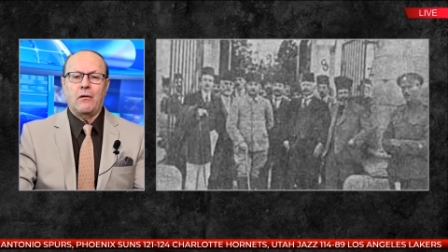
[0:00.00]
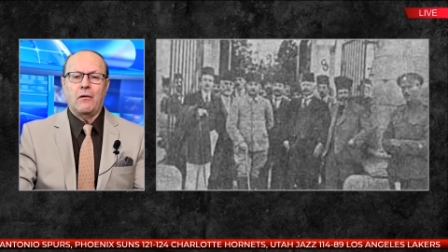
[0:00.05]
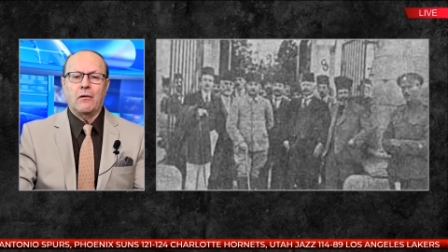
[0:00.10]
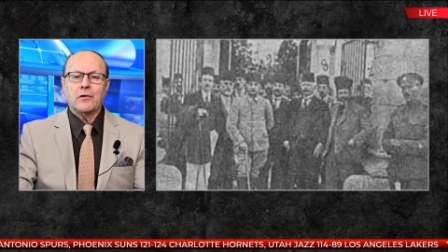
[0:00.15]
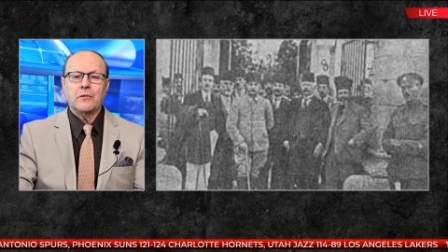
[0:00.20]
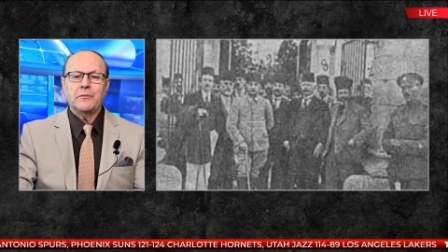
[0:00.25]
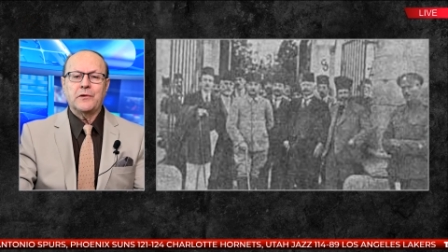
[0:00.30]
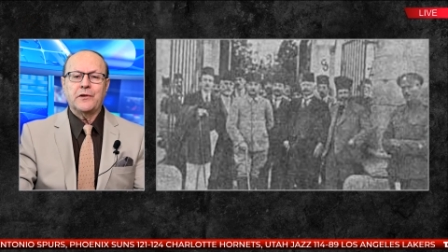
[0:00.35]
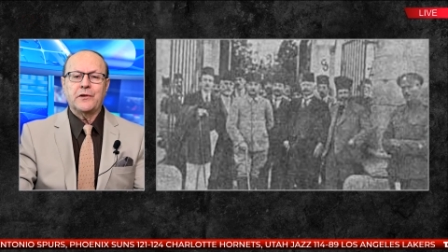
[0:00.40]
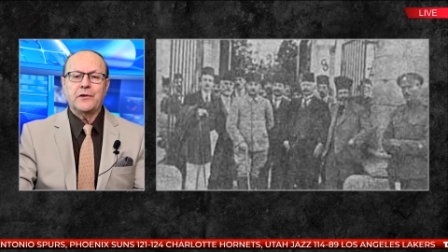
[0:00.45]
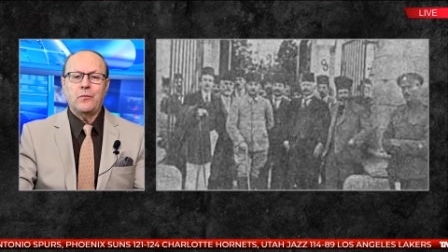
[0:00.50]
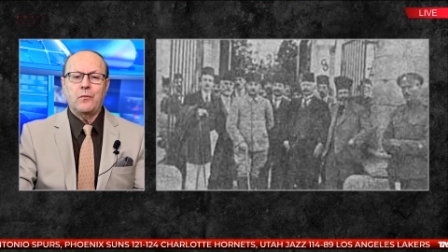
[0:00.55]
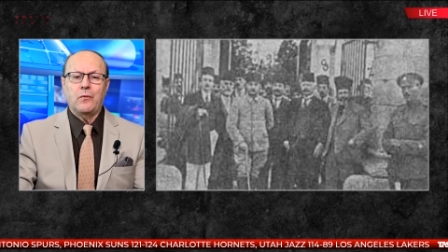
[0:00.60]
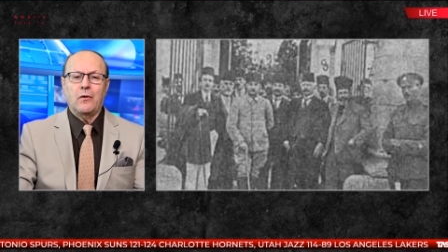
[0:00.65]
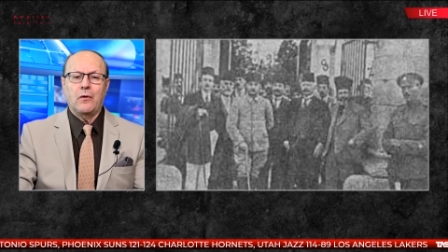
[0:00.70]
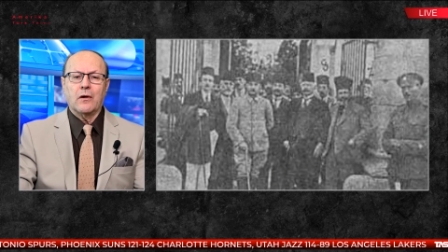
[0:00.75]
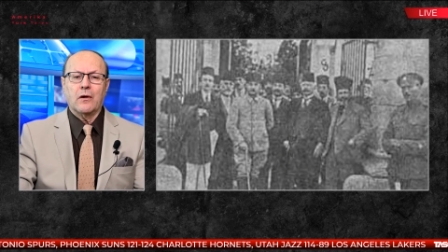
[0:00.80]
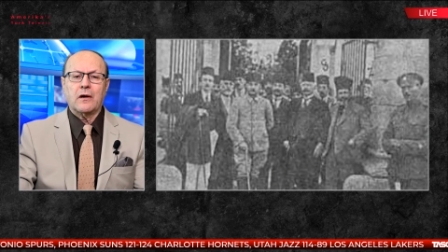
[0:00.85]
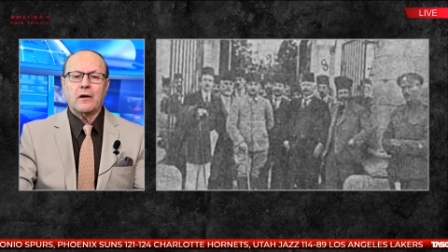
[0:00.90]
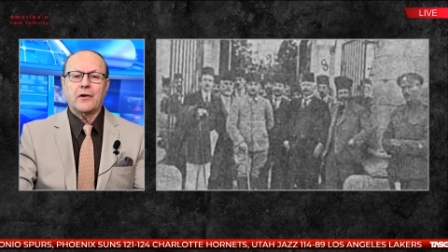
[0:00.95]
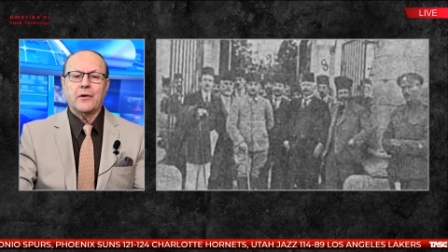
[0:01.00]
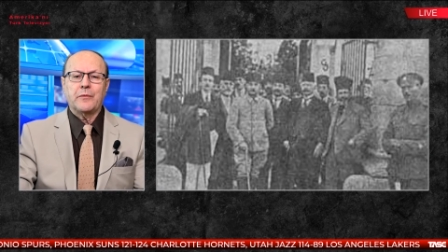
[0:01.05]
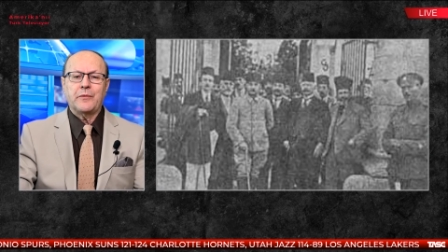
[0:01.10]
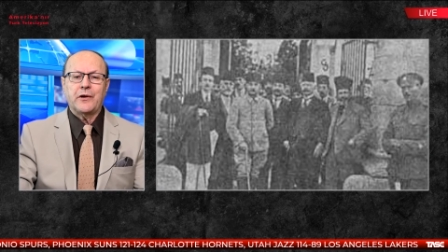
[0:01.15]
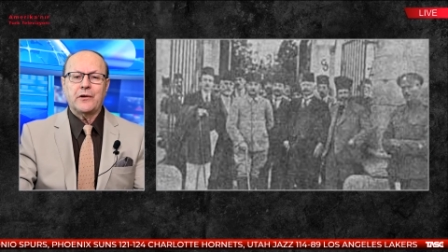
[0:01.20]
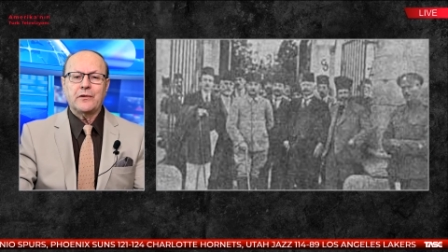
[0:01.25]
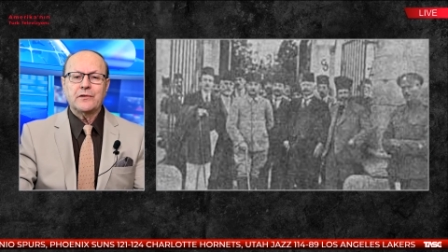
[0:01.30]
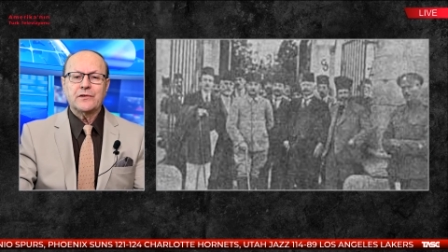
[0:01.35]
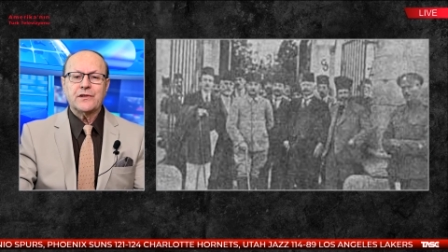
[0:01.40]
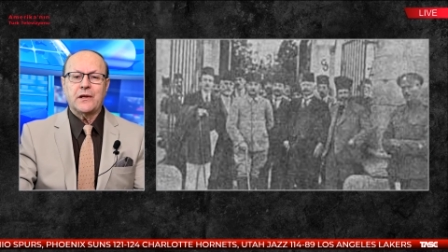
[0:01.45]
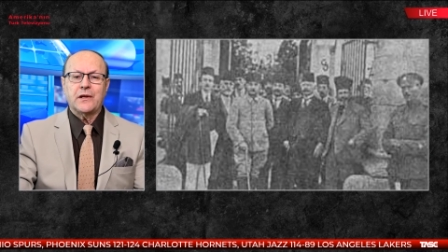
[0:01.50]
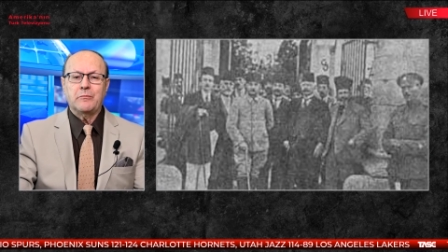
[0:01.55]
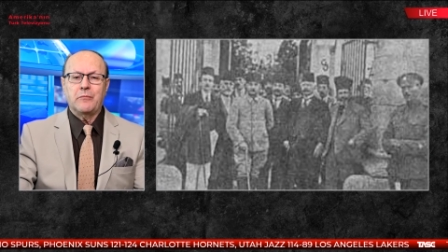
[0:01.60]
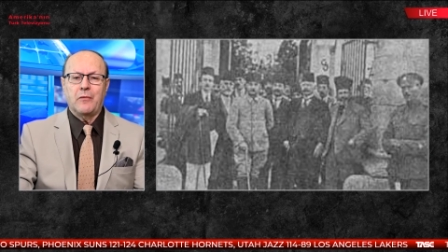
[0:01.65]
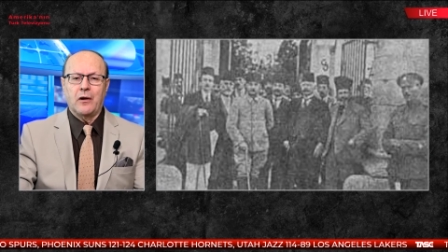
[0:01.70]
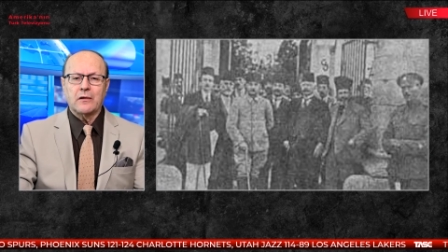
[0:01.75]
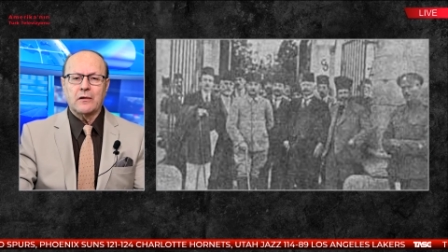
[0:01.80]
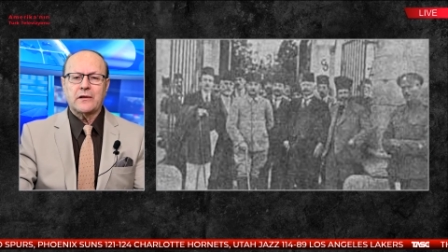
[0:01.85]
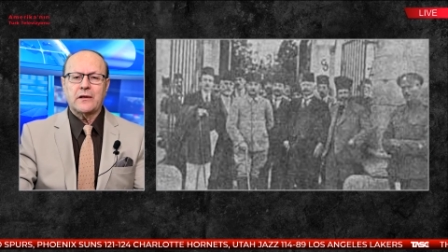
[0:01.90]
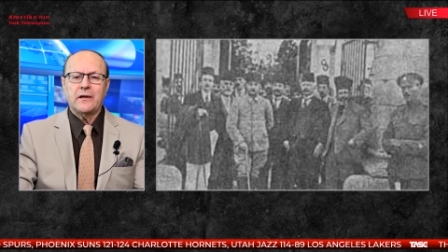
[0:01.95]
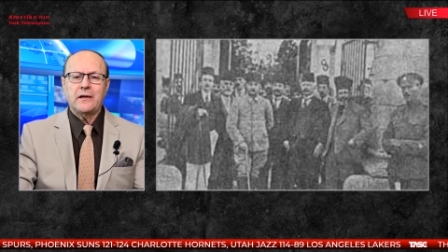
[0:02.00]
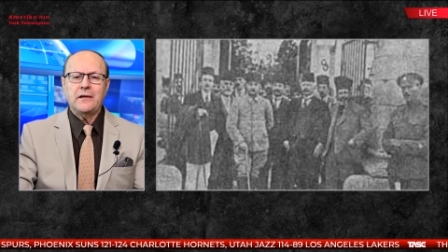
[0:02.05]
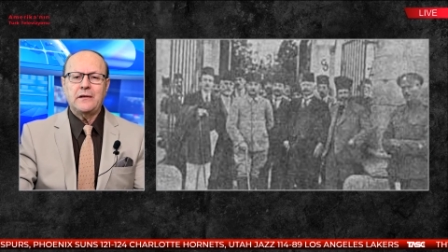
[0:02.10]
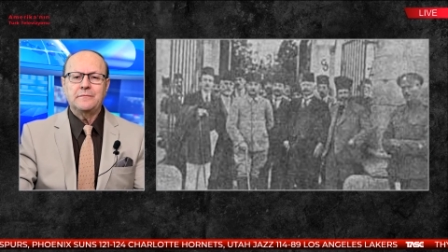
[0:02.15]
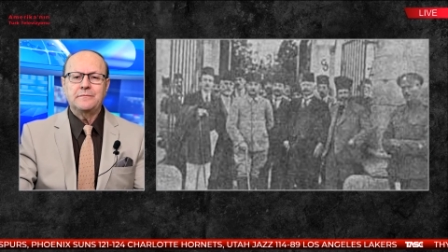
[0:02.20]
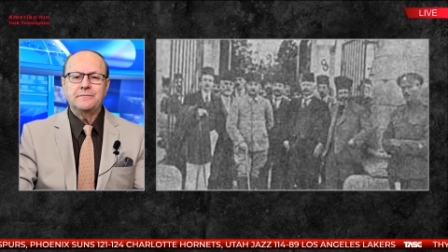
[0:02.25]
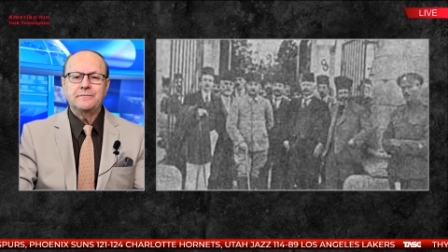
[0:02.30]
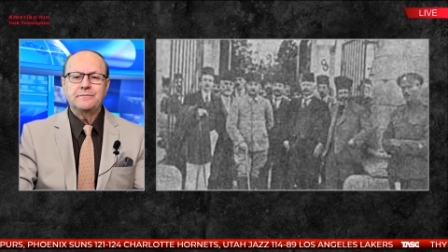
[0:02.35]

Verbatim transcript: Ottoman war criminals in Malta,